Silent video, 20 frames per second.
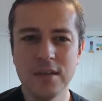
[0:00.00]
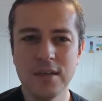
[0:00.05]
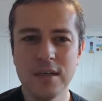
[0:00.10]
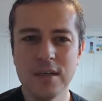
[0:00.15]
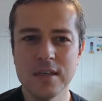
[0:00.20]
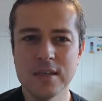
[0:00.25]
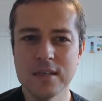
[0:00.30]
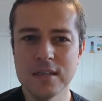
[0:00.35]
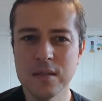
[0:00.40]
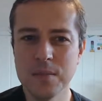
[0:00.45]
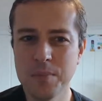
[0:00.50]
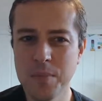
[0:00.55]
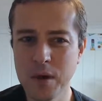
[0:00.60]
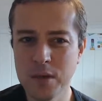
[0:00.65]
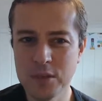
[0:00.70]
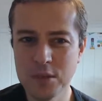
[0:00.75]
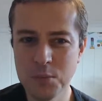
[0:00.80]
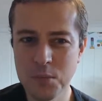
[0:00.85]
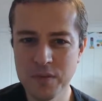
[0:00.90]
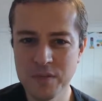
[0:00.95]
It's the
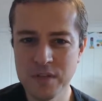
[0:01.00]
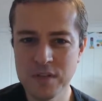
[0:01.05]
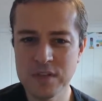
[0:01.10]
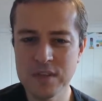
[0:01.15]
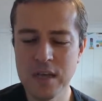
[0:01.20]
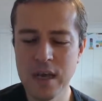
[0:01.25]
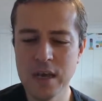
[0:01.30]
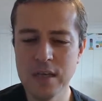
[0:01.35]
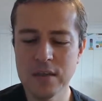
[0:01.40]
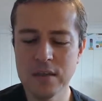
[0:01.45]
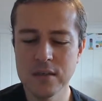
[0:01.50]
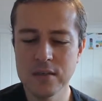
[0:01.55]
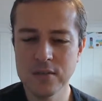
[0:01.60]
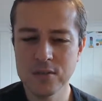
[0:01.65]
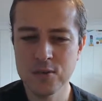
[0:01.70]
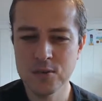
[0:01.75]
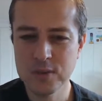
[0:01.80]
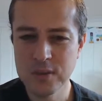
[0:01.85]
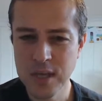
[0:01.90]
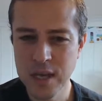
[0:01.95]
bottom of the site.
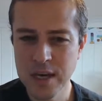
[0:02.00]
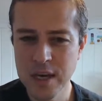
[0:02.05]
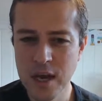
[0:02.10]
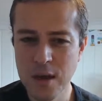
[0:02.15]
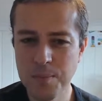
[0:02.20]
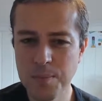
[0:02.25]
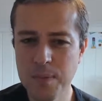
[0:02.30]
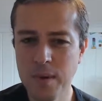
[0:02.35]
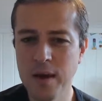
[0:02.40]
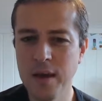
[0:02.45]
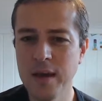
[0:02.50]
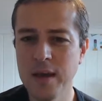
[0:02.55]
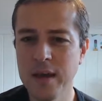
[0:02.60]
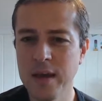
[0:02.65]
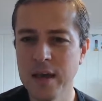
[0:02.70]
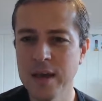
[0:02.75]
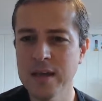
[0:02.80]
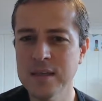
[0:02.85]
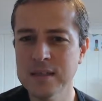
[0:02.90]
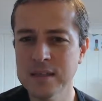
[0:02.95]
So then apply
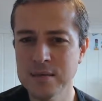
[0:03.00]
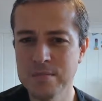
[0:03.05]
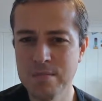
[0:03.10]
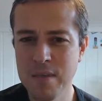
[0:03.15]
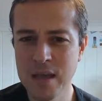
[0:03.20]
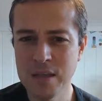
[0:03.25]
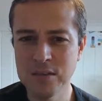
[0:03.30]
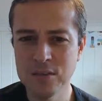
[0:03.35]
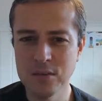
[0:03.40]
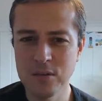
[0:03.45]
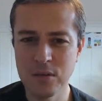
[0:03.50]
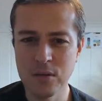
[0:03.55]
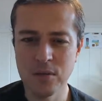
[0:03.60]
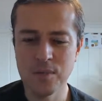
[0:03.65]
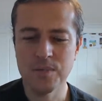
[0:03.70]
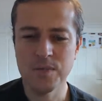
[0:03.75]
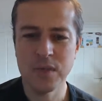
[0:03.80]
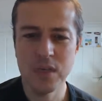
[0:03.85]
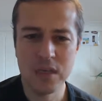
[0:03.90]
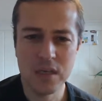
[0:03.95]
as a mentor.
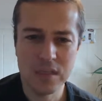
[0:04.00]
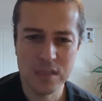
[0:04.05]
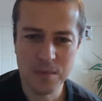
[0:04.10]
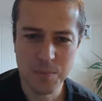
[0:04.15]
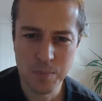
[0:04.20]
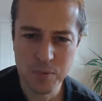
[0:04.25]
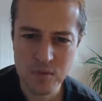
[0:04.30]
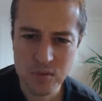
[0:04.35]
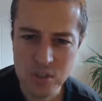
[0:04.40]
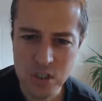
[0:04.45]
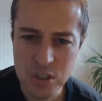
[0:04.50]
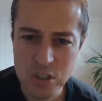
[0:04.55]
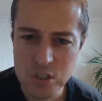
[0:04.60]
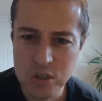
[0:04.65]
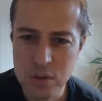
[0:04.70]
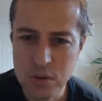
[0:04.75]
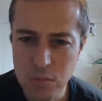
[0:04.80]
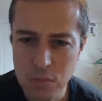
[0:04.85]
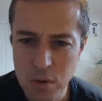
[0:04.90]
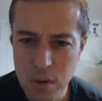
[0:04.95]
There is a
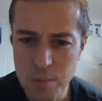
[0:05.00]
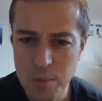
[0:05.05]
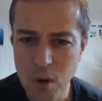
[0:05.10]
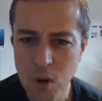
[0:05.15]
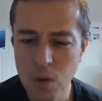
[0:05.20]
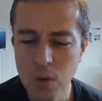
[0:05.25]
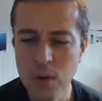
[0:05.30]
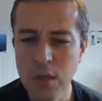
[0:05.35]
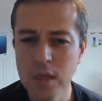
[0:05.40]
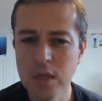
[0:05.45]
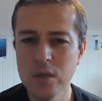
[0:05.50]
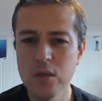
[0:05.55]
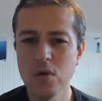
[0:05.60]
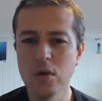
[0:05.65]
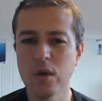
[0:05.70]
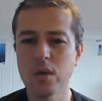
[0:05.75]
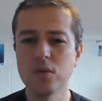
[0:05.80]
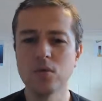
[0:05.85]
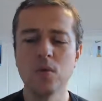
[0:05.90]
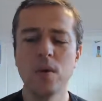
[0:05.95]
position remote. You
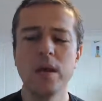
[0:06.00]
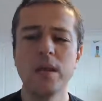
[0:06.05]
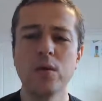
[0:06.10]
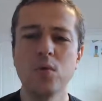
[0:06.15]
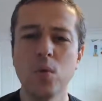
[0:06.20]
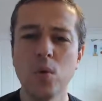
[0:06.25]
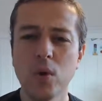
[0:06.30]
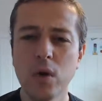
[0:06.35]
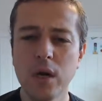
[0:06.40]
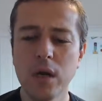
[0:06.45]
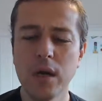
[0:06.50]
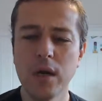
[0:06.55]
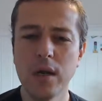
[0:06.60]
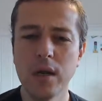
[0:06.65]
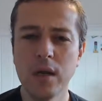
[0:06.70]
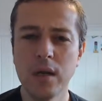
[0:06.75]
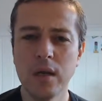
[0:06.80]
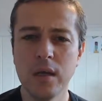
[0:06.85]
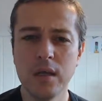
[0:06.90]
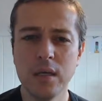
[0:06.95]
can do anywhere
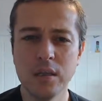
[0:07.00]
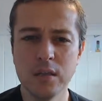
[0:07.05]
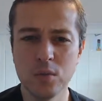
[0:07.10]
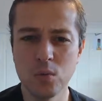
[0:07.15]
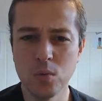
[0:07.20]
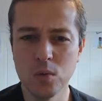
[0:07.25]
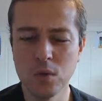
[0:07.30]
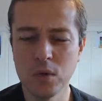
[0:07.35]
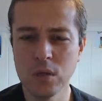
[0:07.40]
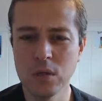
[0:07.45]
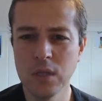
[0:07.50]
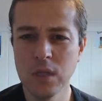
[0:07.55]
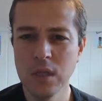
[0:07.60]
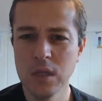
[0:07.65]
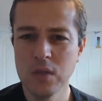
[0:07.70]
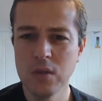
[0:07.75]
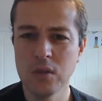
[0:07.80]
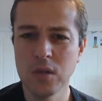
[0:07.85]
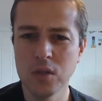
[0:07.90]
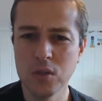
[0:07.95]
in the world.
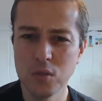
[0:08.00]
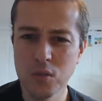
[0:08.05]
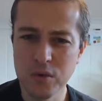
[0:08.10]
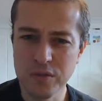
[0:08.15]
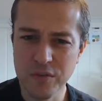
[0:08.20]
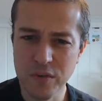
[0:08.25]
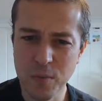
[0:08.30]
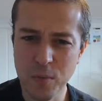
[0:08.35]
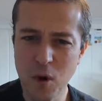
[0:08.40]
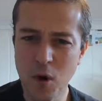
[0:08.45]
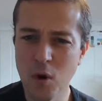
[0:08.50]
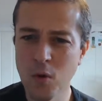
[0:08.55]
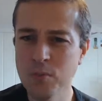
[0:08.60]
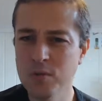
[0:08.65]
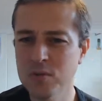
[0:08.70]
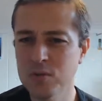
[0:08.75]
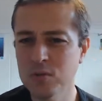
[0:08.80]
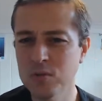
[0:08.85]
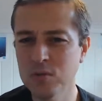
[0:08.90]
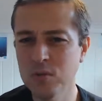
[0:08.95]
You can do it from home.
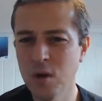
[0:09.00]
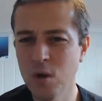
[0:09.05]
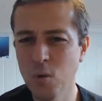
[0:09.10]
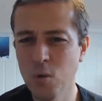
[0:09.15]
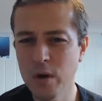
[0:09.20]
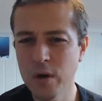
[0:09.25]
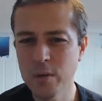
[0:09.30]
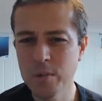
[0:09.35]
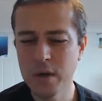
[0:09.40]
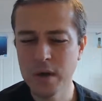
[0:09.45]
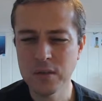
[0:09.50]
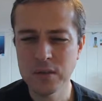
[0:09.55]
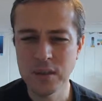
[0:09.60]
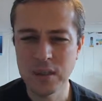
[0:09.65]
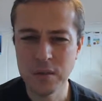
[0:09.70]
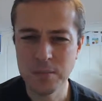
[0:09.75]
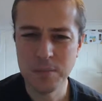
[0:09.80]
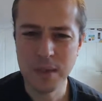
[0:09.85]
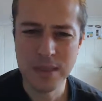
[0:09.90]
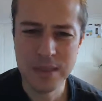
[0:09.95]
So do not worry about
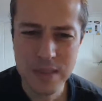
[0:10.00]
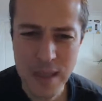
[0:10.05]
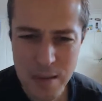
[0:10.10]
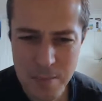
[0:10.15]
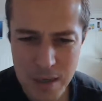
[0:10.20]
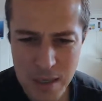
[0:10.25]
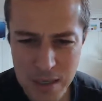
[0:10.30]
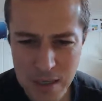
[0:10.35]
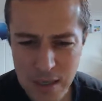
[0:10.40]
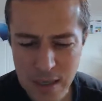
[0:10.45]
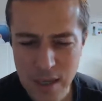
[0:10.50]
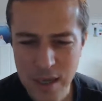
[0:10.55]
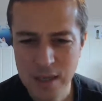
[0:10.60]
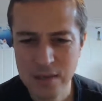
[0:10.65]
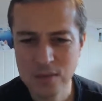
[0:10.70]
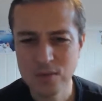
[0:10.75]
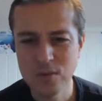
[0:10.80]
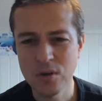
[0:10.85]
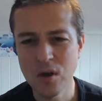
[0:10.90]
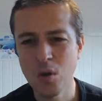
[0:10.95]
the pandemic,
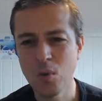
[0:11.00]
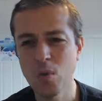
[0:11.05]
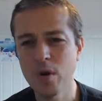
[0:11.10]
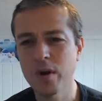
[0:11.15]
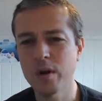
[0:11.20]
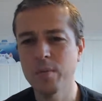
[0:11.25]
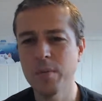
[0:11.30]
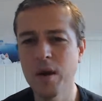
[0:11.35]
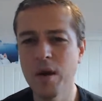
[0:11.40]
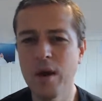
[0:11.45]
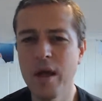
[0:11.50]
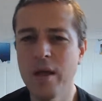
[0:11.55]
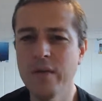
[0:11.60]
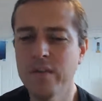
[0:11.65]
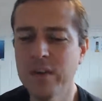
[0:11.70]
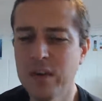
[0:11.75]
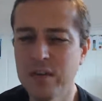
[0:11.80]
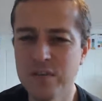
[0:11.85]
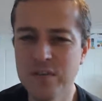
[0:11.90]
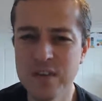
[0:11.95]
and do not worry about
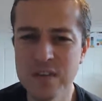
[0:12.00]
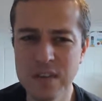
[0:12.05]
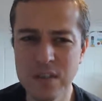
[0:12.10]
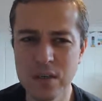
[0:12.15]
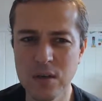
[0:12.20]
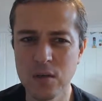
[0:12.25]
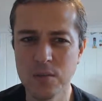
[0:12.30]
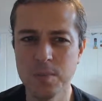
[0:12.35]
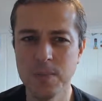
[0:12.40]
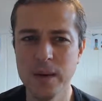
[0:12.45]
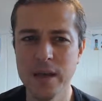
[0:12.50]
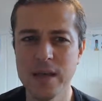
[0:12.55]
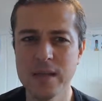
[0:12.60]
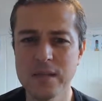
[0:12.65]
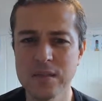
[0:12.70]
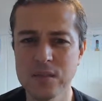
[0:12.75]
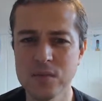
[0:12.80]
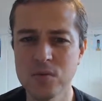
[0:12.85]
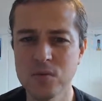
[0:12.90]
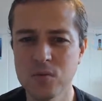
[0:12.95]
having a physical
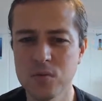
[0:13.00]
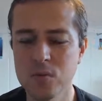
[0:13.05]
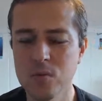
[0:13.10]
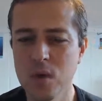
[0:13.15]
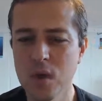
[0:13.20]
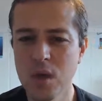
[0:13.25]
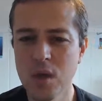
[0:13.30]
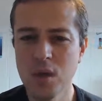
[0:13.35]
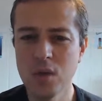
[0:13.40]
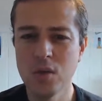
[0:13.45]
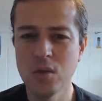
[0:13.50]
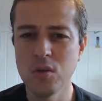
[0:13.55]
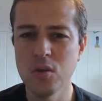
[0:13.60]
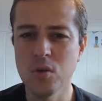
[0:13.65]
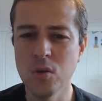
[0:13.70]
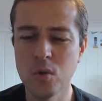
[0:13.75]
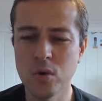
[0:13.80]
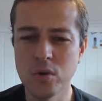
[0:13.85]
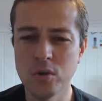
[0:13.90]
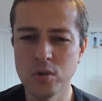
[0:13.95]
place to do
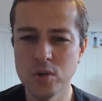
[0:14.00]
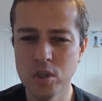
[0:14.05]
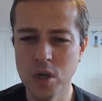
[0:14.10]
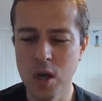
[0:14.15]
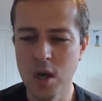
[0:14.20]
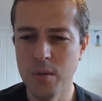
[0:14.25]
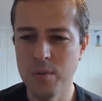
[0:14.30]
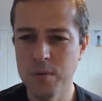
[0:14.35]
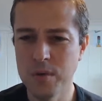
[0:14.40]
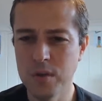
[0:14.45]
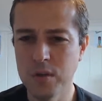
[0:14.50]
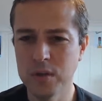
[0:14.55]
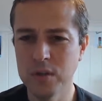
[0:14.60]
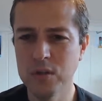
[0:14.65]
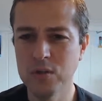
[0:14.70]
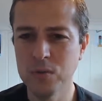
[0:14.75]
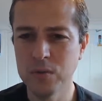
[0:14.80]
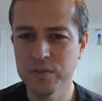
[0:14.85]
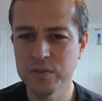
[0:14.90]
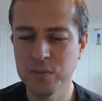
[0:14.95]
your job. You can
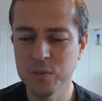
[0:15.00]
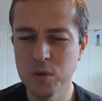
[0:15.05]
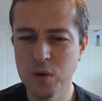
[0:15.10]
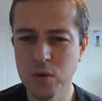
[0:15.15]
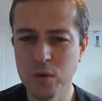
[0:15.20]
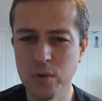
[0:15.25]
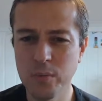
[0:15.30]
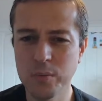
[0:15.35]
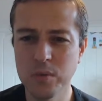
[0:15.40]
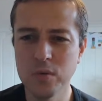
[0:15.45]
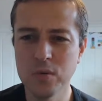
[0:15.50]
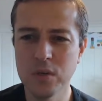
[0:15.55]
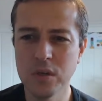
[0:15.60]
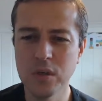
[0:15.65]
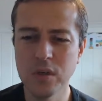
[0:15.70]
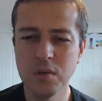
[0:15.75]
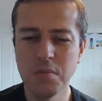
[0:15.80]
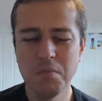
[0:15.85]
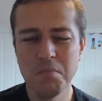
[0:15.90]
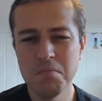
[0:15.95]
do it from your
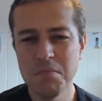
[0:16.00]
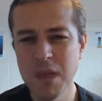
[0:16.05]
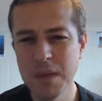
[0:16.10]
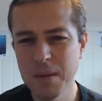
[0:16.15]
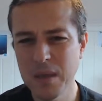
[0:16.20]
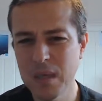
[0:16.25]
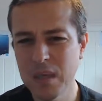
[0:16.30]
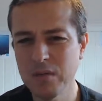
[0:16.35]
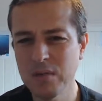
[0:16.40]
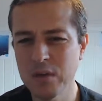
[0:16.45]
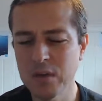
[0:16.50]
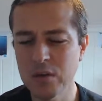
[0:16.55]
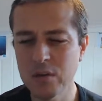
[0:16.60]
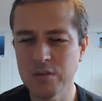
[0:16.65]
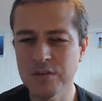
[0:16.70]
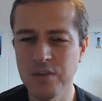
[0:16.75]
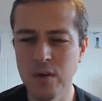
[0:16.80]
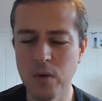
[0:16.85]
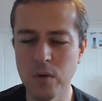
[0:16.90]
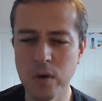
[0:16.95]
computer, maybe even your
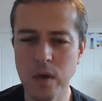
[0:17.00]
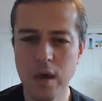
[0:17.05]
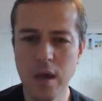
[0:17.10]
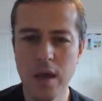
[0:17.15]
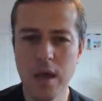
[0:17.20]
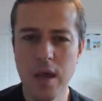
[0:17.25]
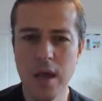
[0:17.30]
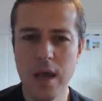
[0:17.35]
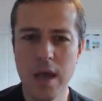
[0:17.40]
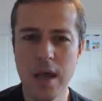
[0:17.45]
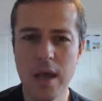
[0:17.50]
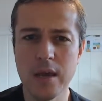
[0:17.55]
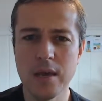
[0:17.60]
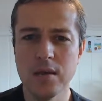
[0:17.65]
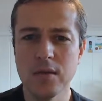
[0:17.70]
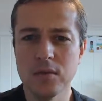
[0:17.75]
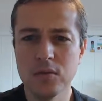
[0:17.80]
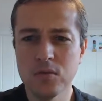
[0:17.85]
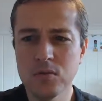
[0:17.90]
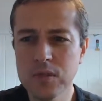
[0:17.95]
phone. And
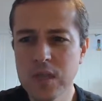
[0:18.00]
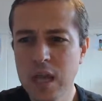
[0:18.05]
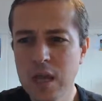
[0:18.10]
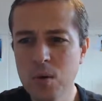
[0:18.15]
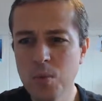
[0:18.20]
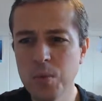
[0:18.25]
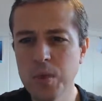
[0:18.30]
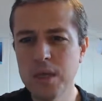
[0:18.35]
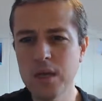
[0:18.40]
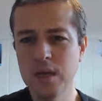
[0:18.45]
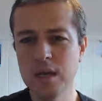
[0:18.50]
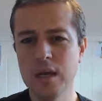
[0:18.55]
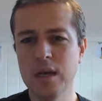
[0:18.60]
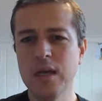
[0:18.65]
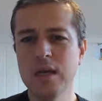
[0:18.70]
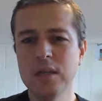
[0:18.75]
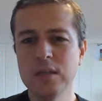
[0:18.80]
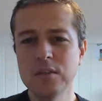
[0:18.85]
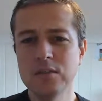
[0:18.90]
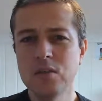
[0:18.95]
today we're gonna
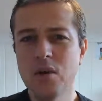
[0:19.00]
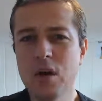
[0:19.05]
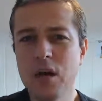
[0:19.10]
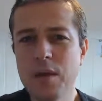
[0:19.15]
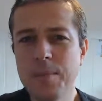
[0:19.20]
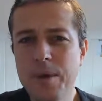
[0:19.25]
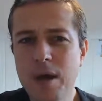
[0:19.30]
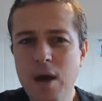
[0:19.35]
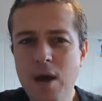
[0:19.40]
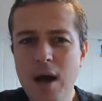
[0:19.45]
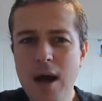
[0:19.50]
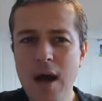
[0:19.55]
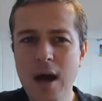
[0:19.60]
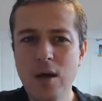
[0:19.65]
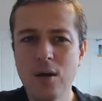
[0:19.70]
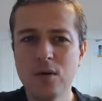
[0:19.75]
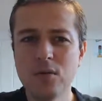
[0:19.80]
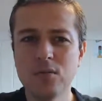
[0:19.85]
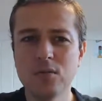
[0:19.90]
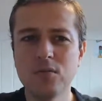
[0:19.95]
talk about
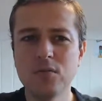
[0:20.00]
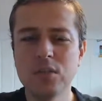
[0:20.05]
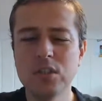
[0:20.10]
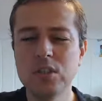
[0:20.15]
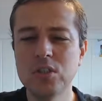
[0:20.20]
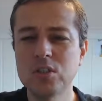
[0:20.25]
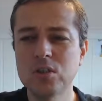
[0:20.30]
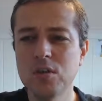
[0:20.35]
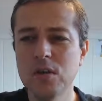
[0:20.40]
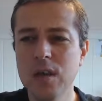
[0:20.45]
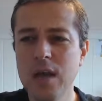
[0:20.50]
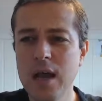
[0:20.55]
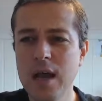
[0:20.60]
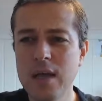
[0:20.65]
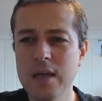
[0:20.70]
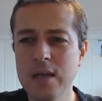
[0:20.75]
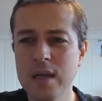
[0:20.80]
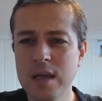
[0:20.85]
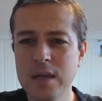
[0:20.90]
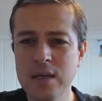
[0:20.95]
how to teach
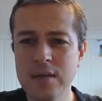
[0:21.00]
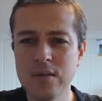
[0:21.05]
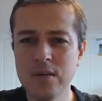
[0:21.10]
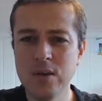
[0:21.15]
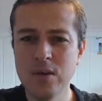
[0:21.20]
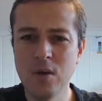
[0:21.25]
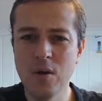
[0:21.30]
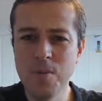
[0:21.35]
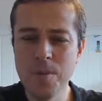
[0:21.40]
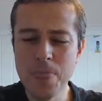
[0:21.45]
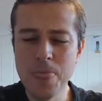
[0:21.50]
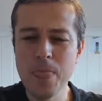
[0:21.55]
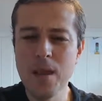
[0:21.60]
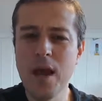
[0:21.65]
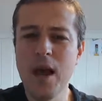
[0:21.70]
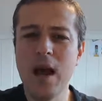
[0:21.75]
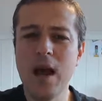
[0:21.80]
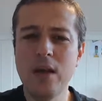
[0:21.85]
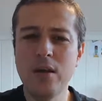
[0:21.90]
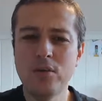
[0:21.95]
online. And
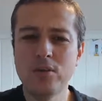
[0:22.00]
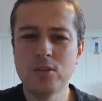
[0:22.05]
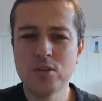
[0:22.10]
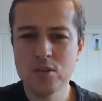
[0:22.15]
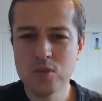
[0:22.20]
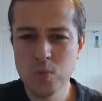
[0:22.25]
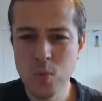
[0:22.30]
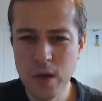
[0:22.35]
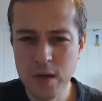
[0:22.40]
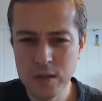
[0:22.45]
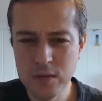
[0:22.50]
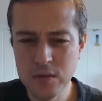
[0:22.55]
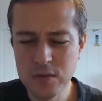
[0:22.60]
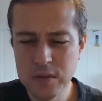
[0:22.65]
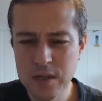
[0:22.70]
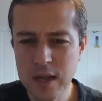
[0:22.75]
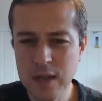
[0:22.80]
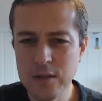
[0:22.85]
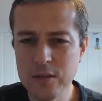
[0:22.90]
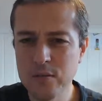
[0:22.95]
I just wanted to
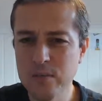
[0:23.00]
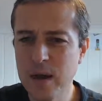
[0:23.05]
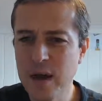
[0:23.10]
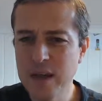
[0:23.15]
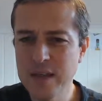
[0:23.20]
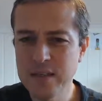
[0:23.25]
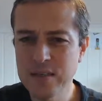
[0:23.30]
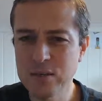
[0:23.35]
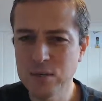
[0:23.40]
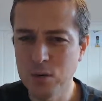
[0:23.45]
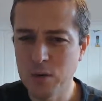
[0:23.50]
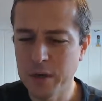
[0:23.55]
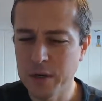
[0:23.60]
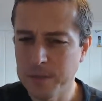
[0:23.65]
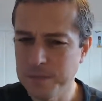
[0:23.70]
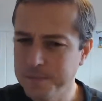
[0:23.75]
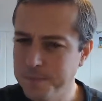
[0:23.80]
tell you my story.